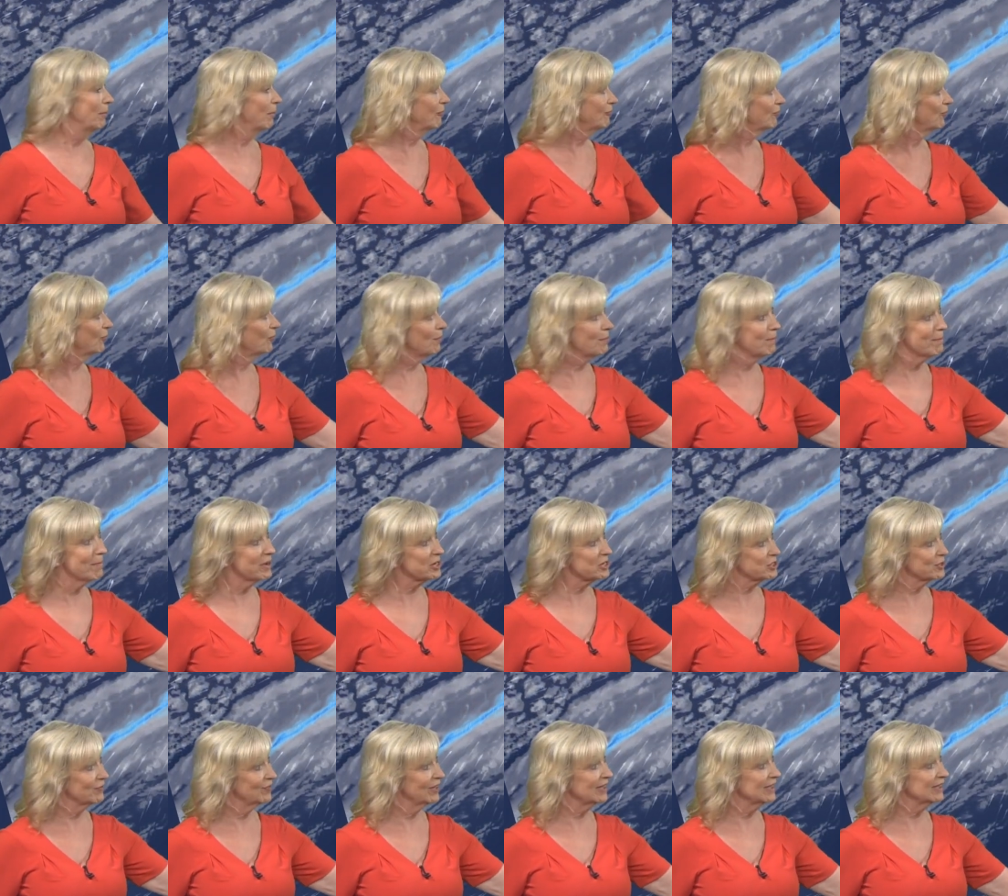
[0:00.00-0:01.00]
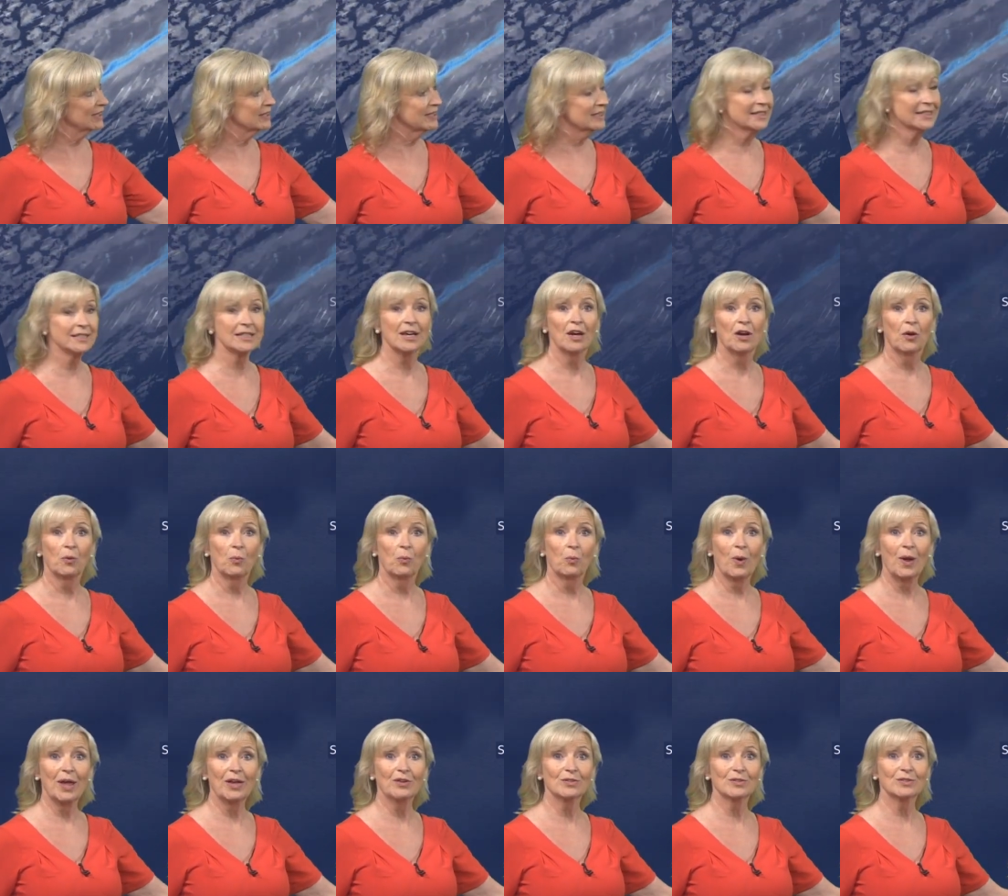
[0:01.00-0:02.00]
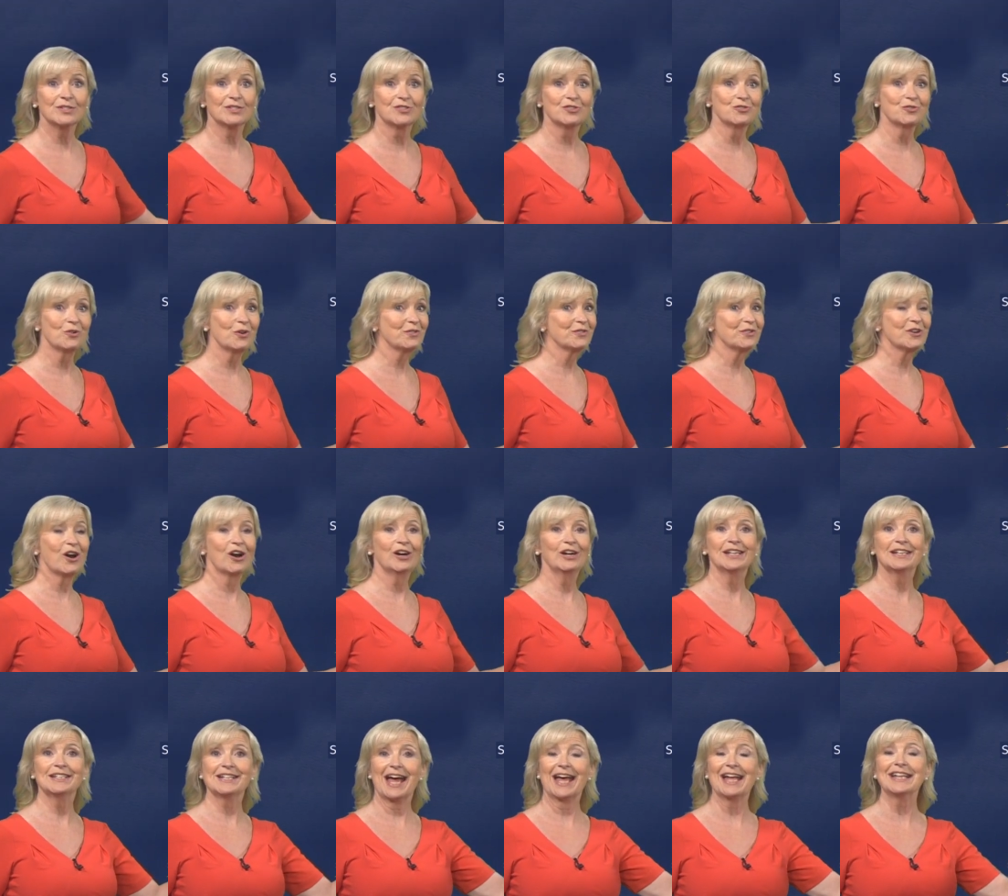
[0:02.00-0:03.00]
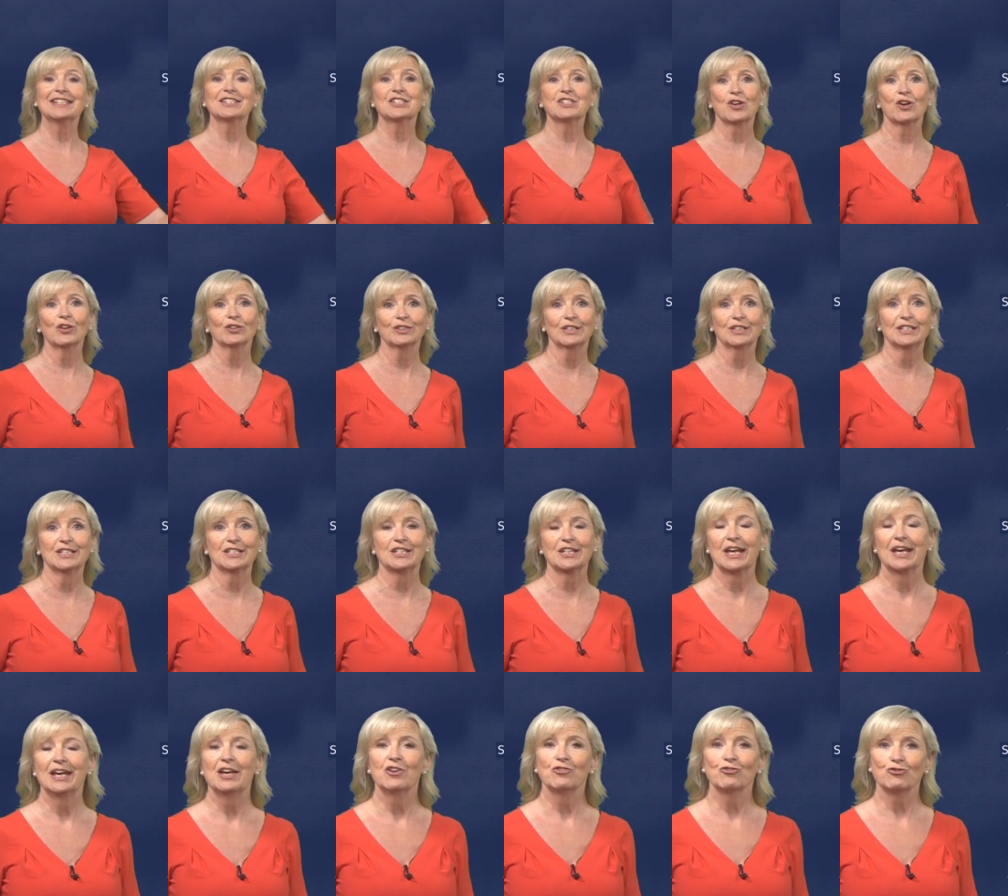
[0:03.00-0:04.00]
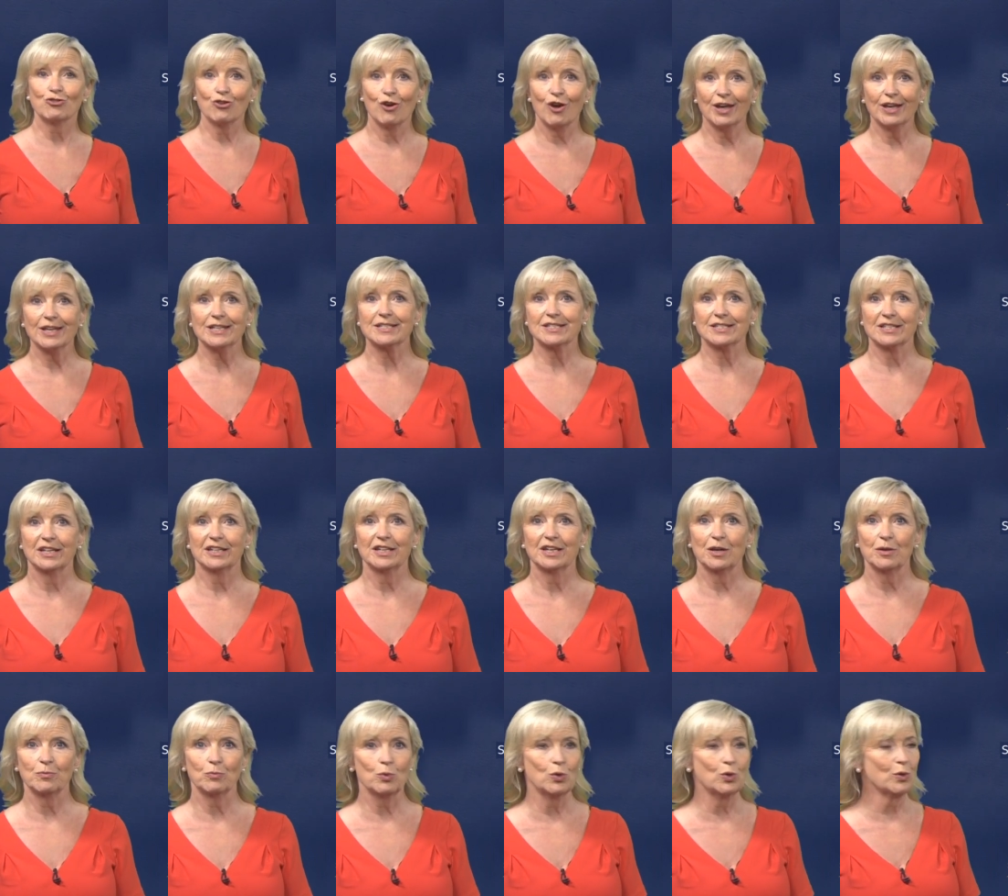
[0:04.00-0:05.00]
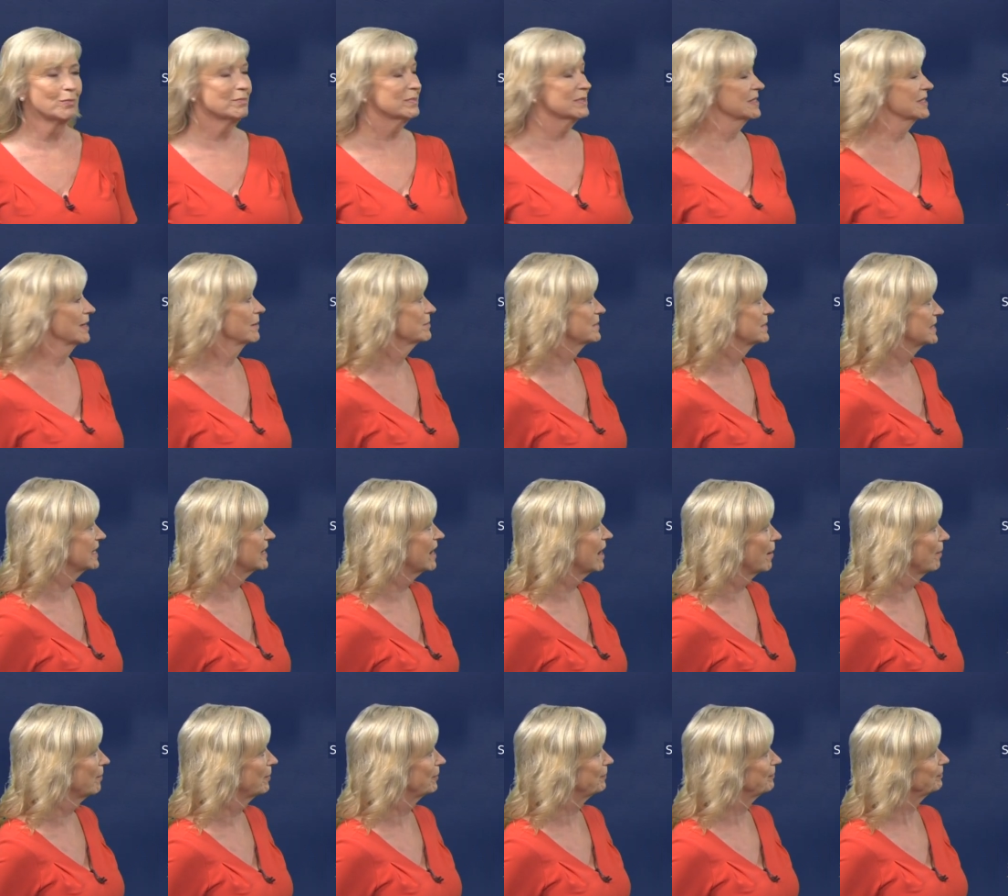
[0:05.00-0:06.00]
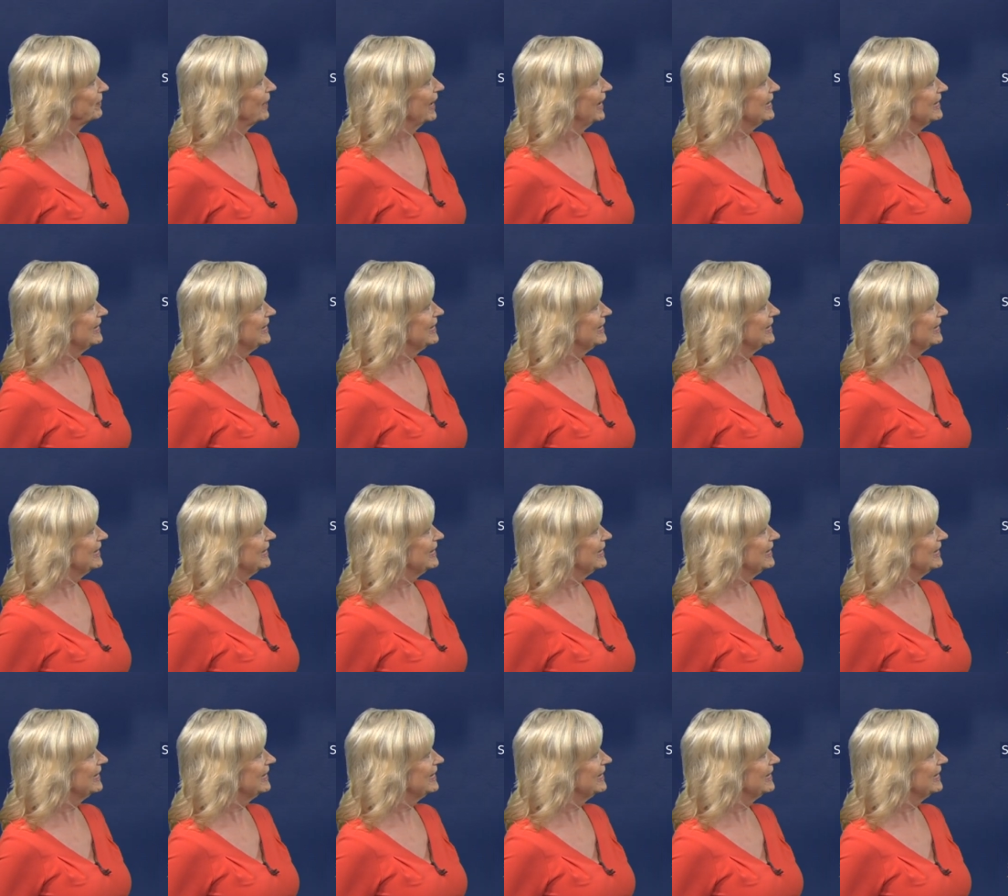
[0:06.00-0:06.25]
But for much of England, Wales, Northern Ireland, and Scotland, dry, sunny, and warm sums it up.